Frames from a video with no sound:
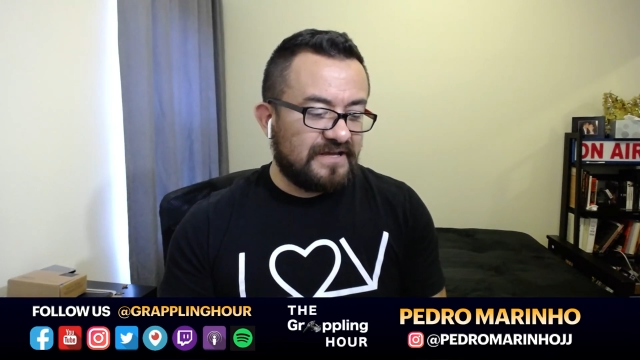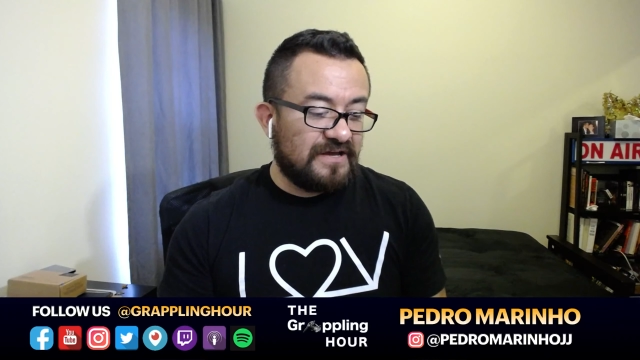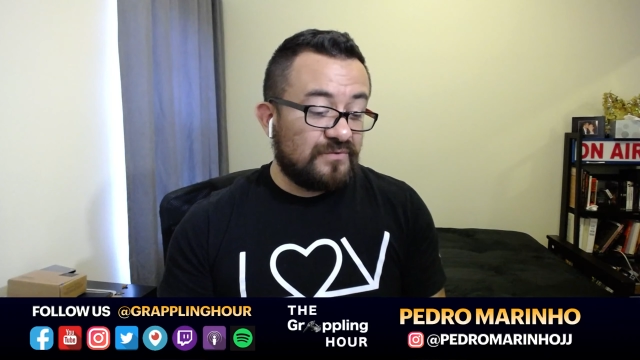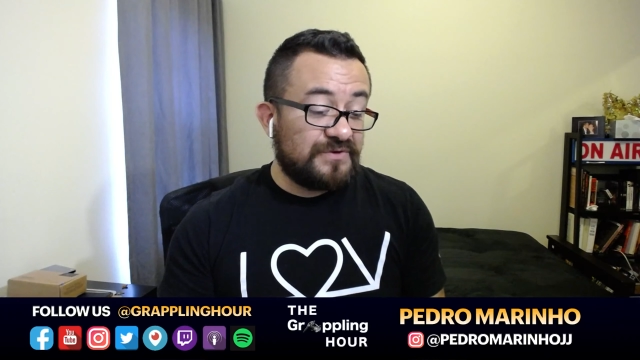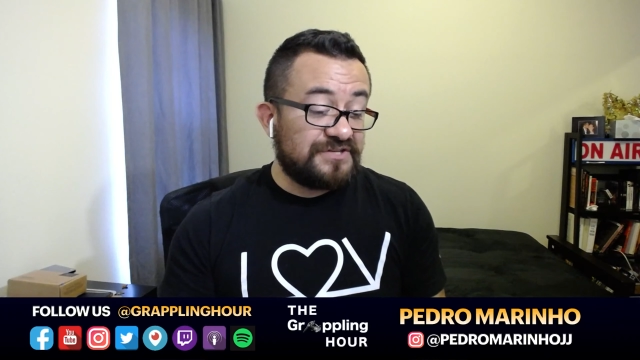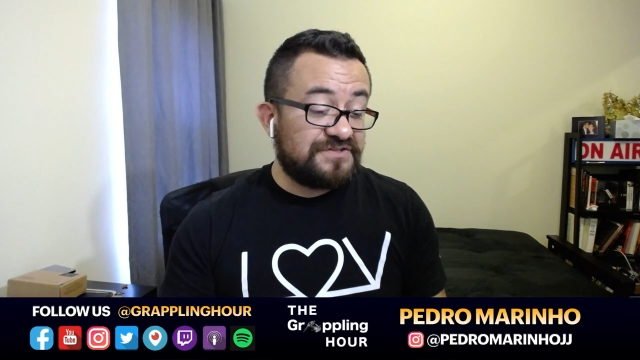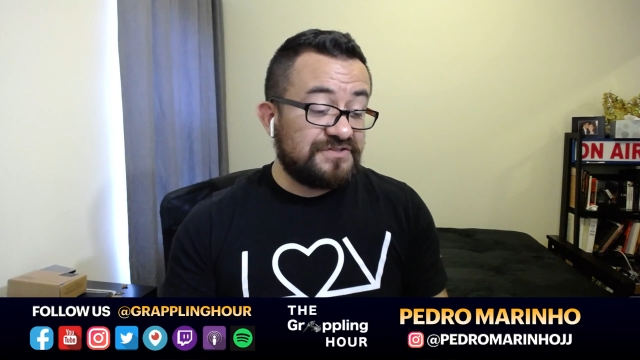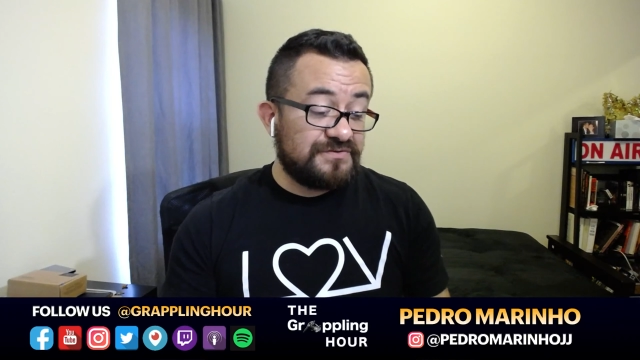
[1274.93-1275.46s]

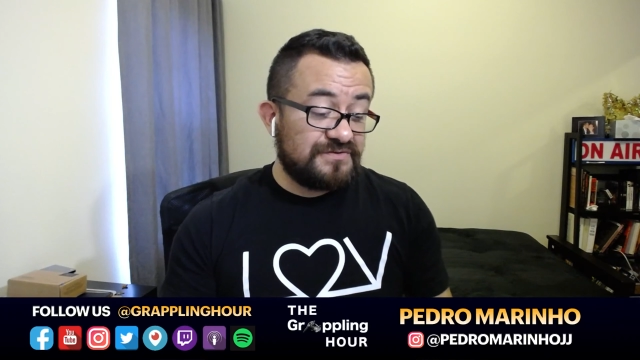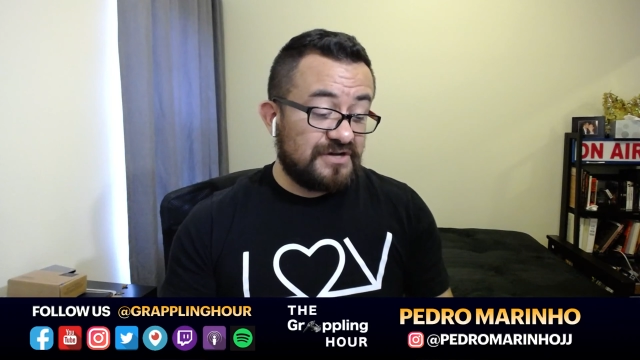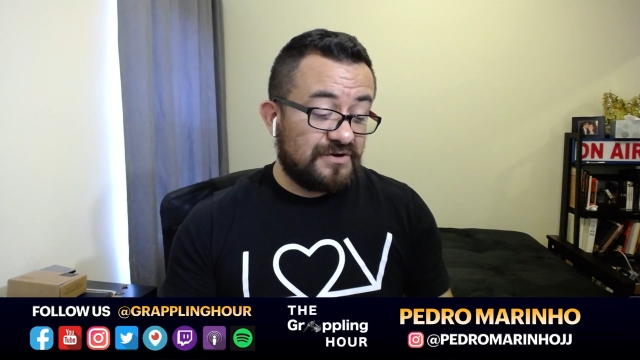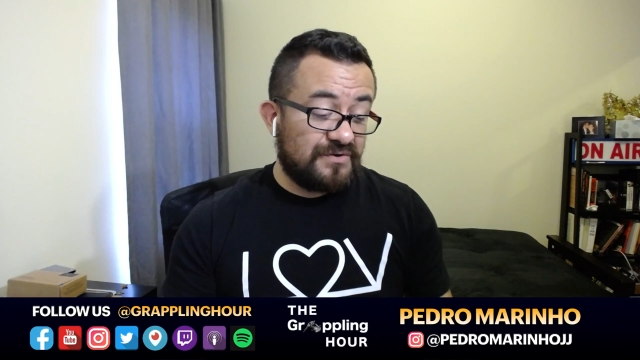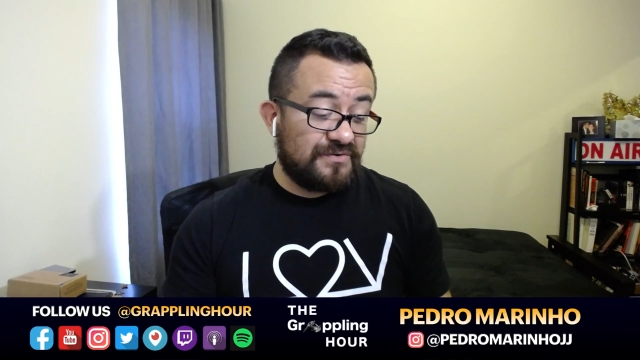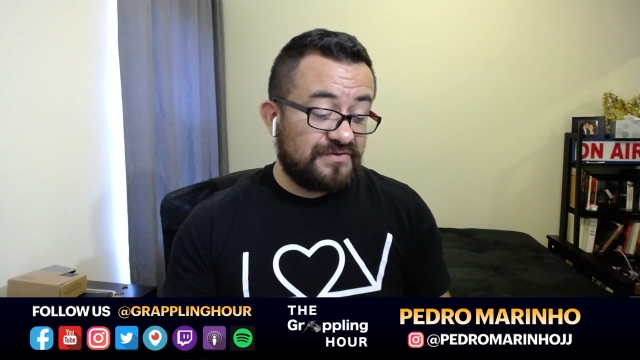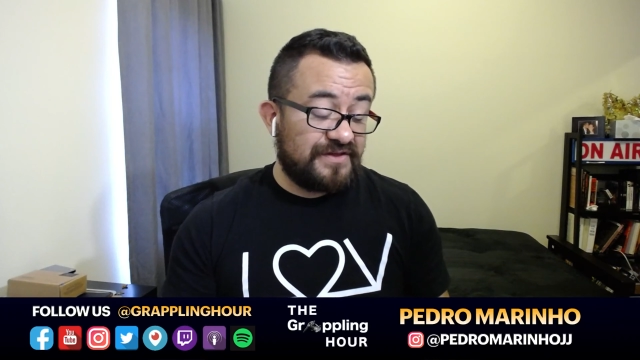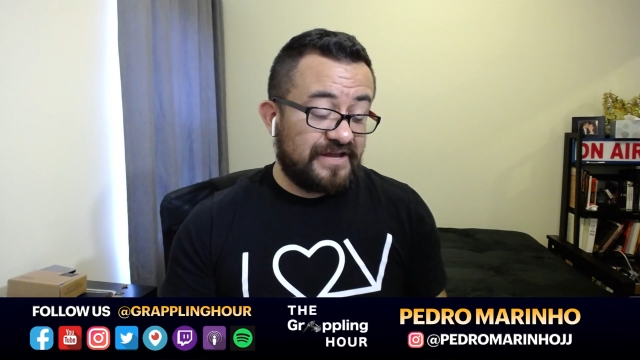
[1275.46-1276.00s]
We do
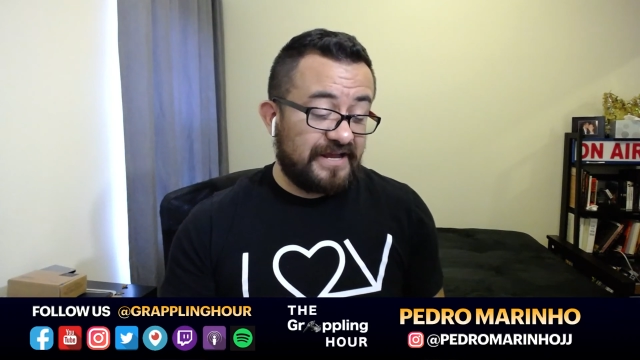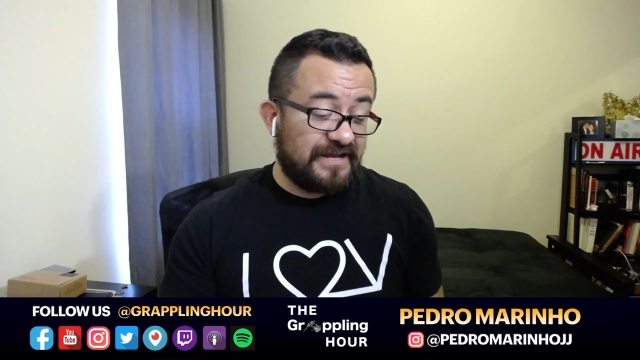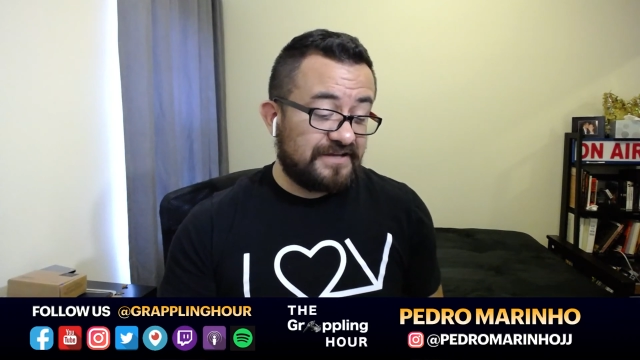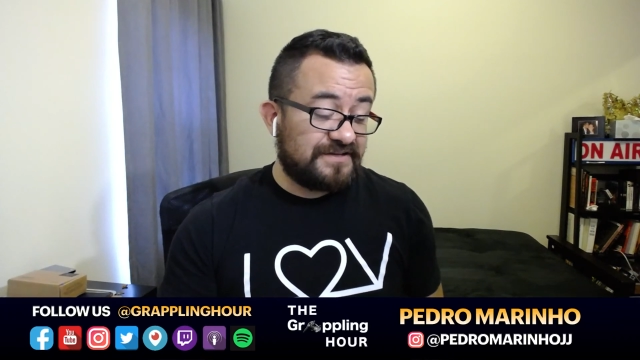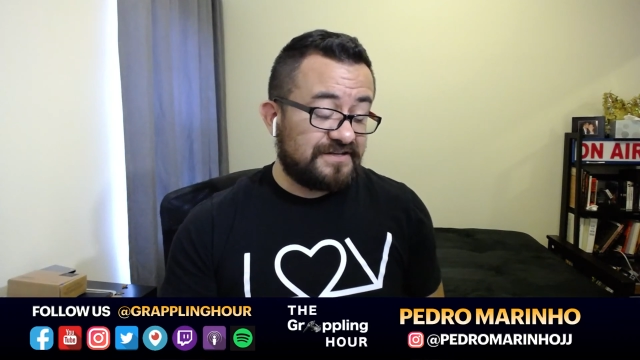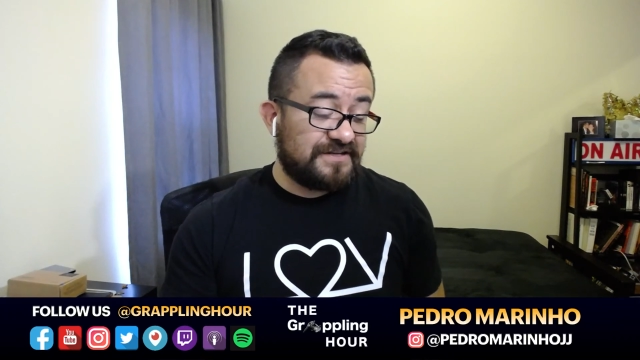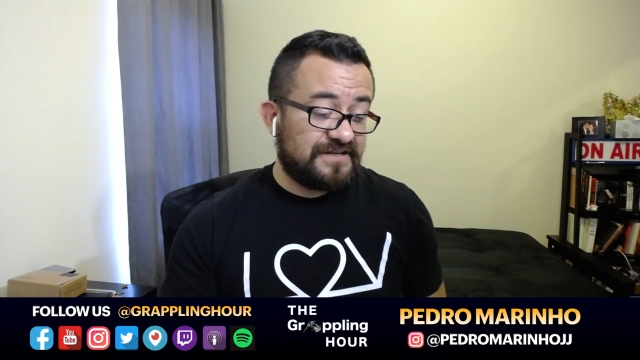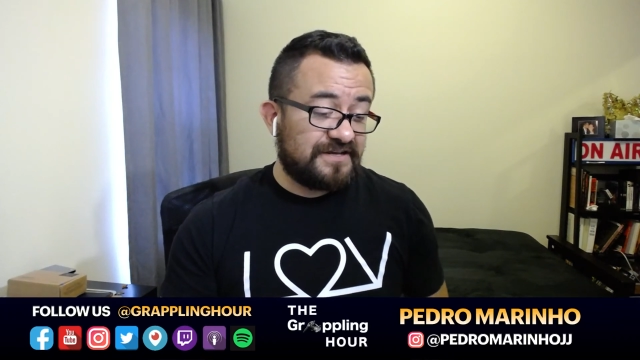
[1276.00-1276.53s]
know that
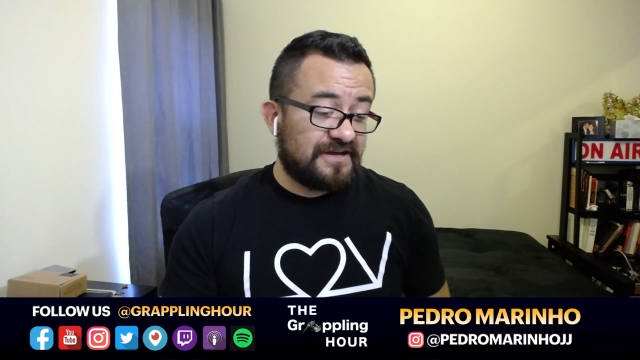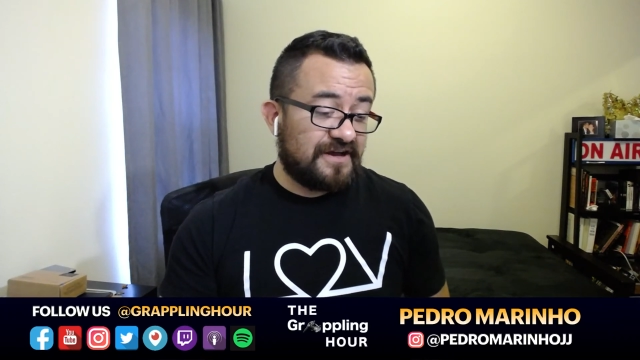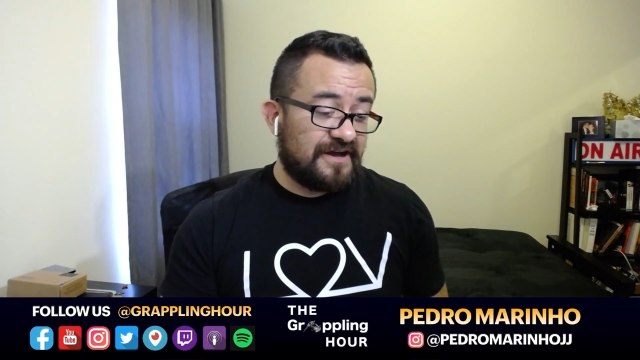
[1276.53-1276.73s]
Andy